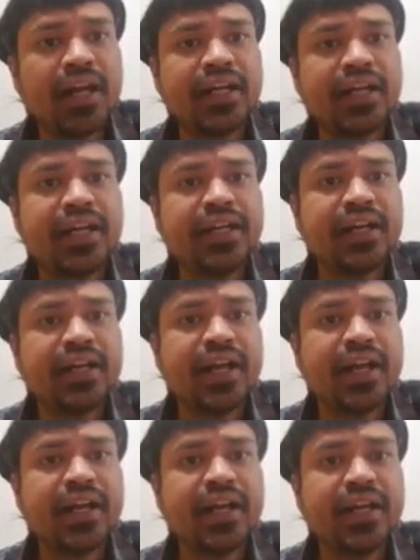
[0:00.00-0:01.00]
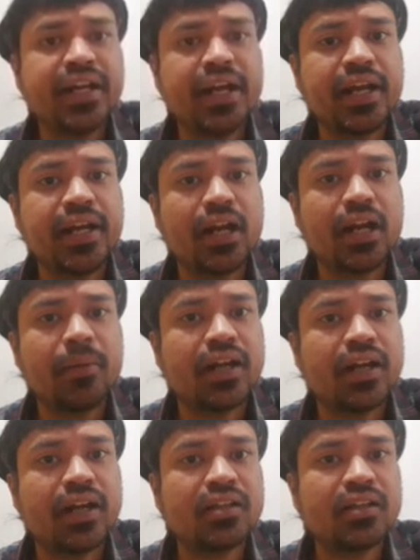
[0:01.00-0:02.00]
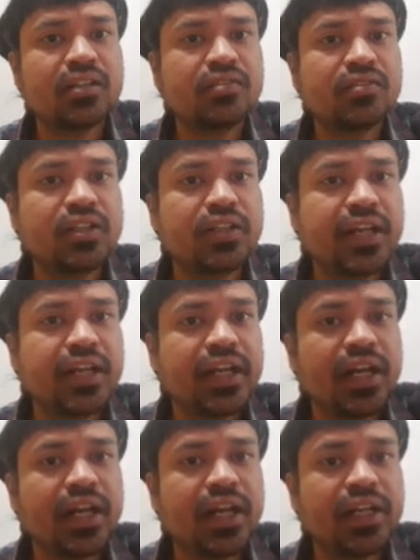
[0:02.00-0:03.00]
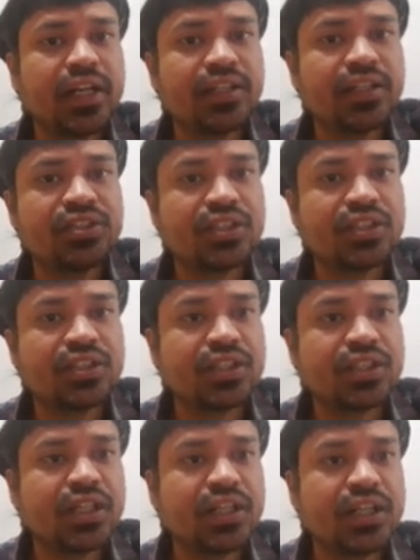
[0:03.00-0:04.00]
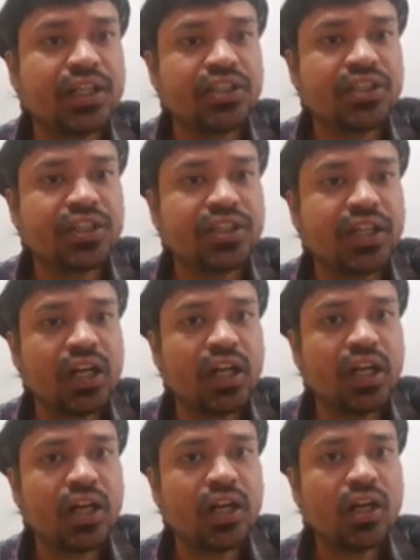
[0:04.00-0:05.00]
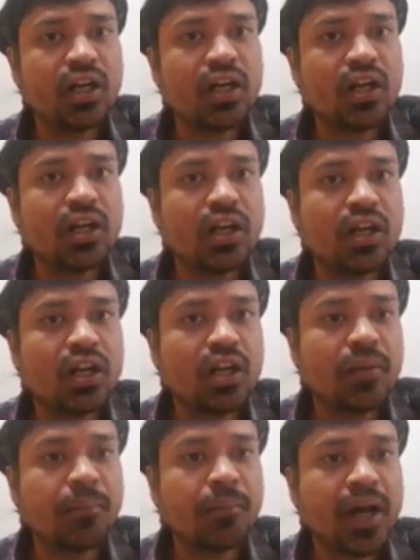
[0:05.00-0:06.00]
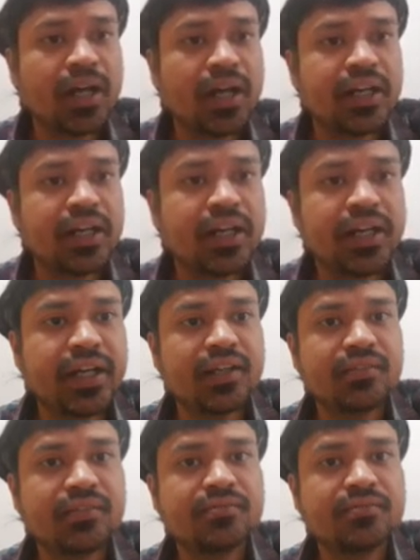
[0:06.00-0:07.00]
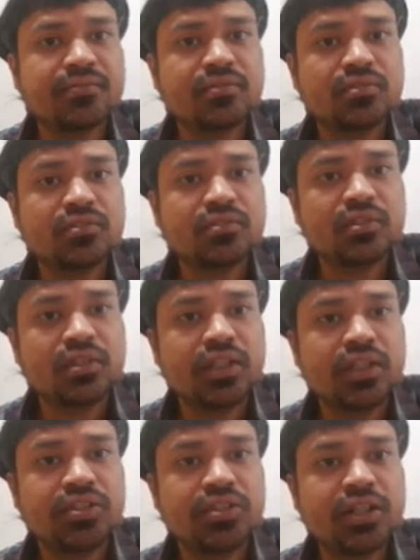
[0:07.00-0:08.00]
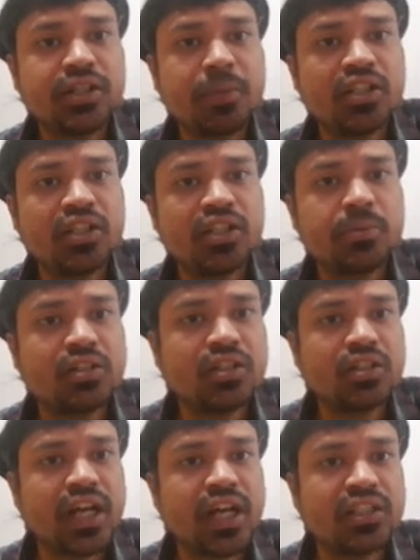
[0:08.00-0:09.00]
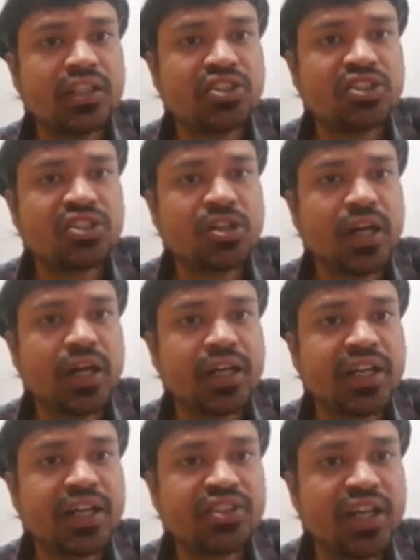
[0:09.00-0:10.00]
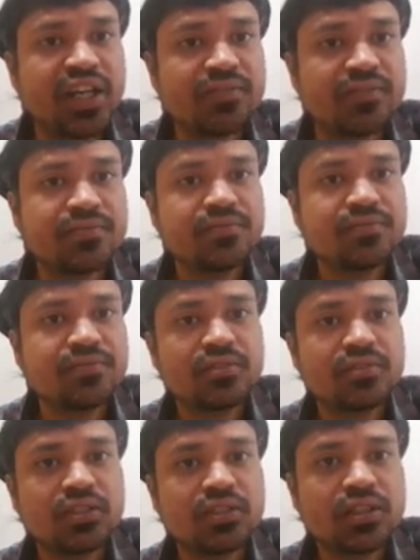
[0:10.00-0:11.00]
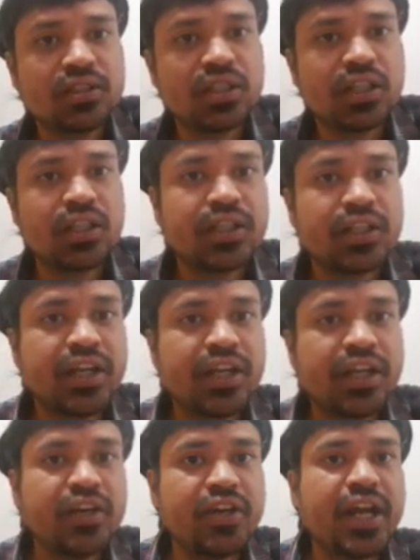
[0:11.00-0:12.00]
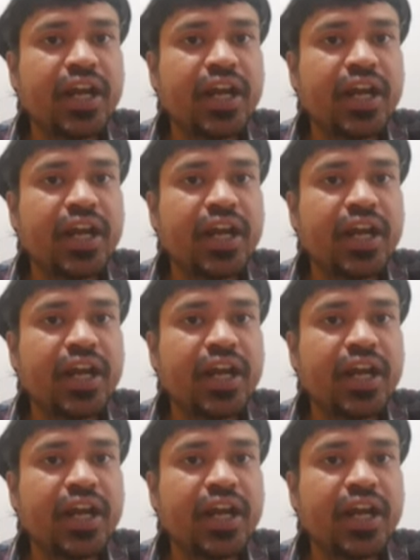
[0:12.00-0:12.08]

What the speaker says: training in Hyderabad. So taken like this digital marketing. Is it possible to rank this digital marketing, sir? Can we rank digital